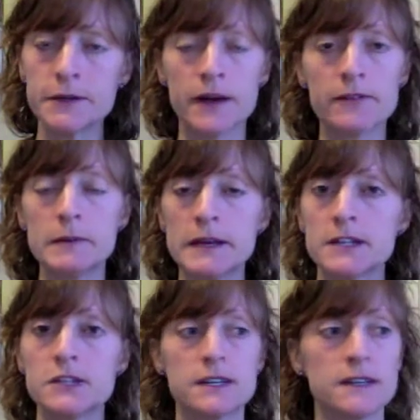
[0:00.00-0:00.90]
you have a
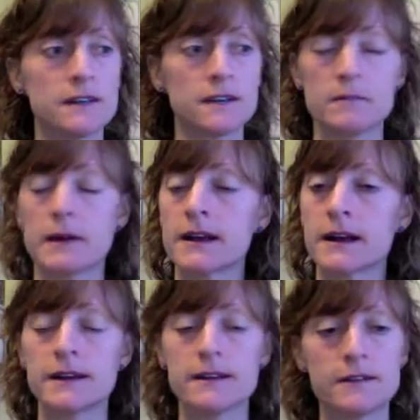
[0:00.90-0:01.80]
binge, and my
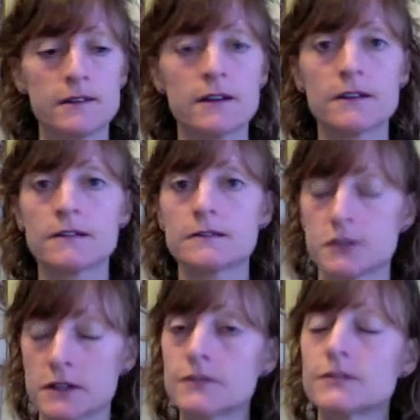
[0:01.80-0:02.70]
God, there are
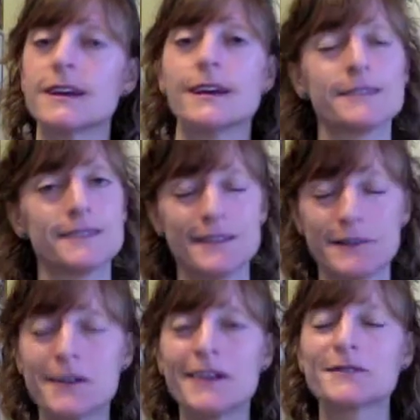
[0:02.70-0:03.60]
stressful days and there
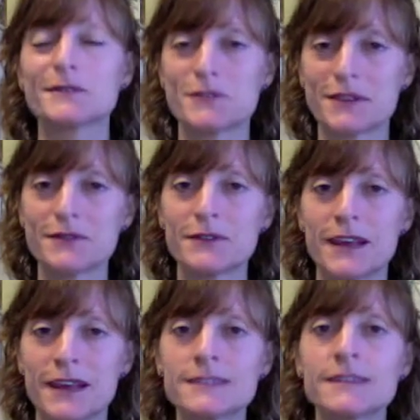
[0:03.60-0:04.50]
are not so stressful
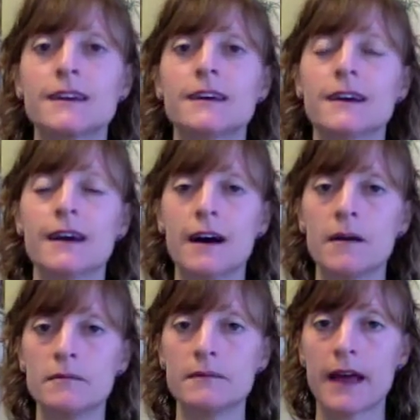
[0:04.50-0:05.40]
days,
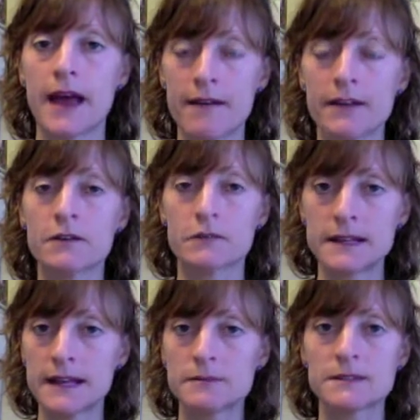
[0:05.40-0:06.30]
having a
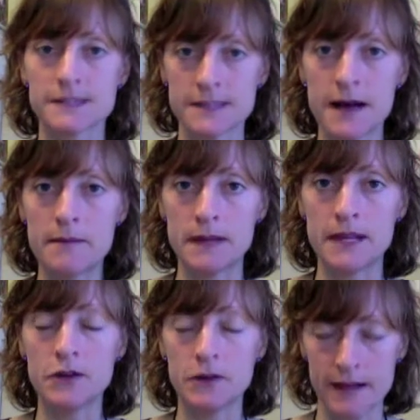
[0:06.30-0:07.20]
relapse does not
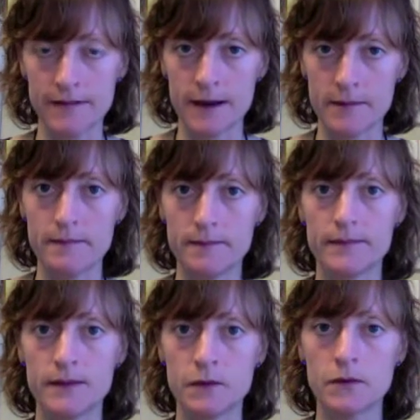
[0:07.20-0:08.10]
mean you give up.
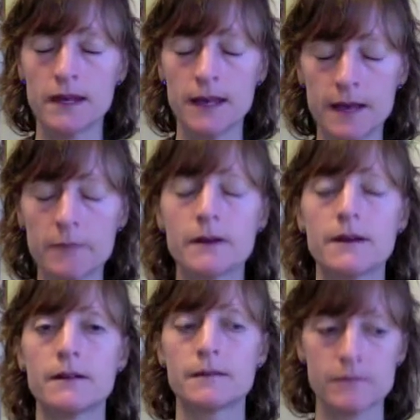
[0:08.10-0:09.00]
You keep
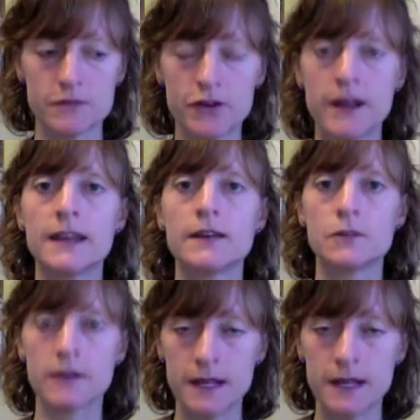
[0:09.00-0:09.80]
training